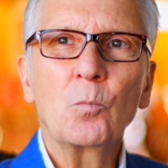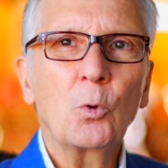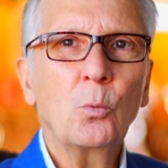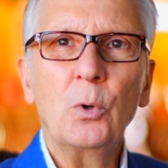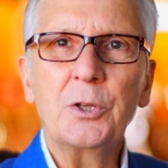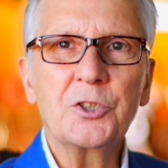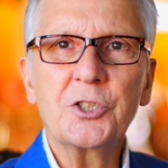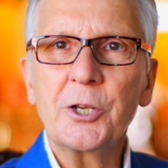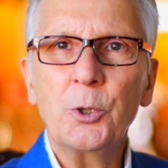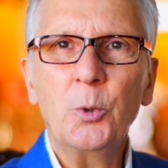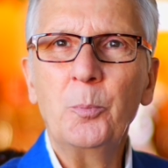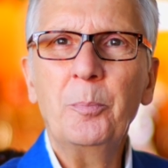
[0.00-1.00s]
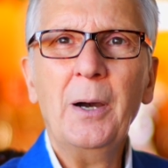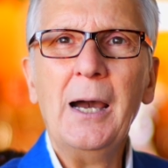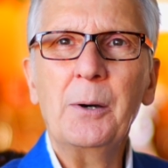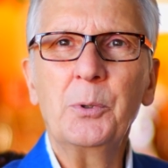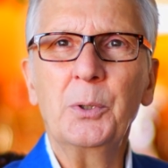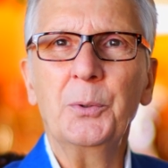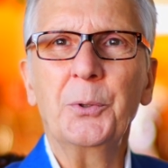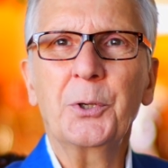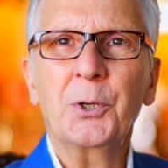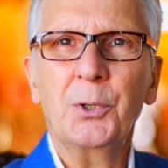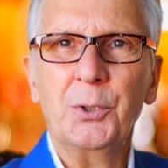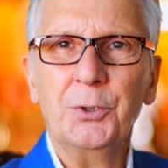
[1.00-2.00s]
when Jerome Powell, the
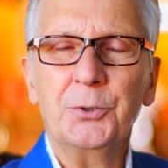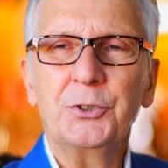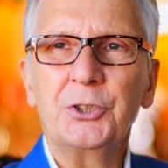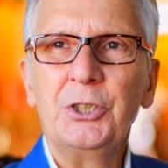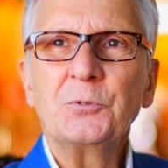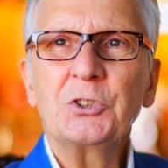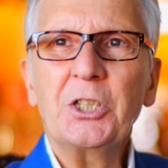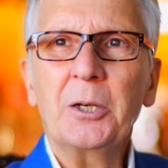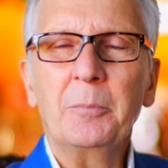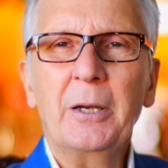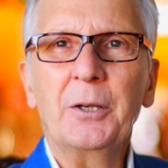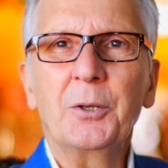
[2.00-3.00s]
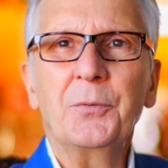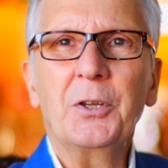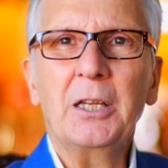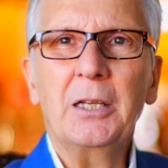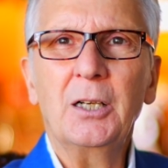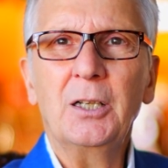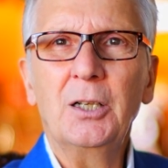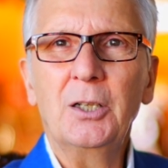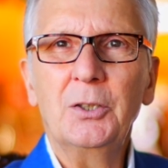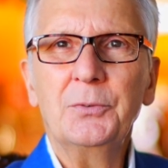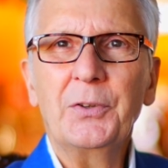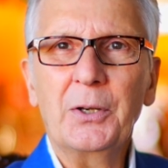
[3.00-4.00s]
current chairman of the
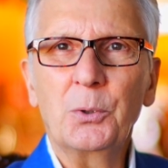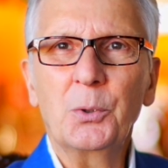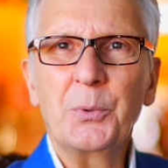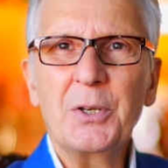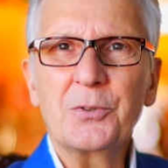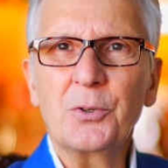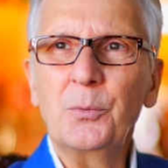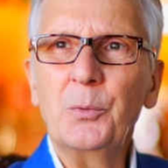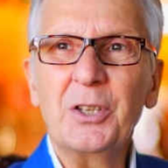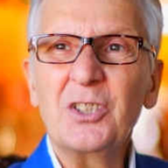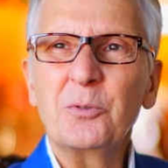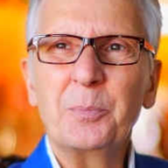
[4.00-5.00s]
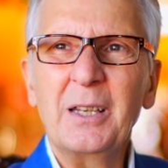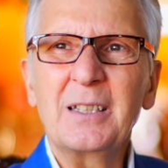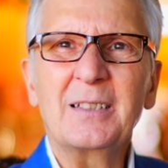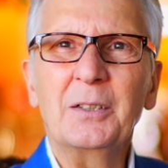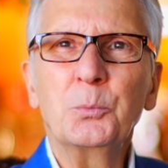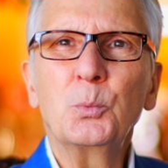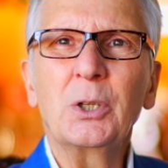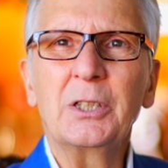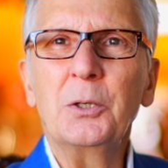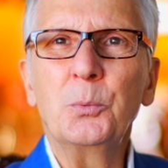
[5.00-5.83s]
Federal Reserve, when he speaks and what it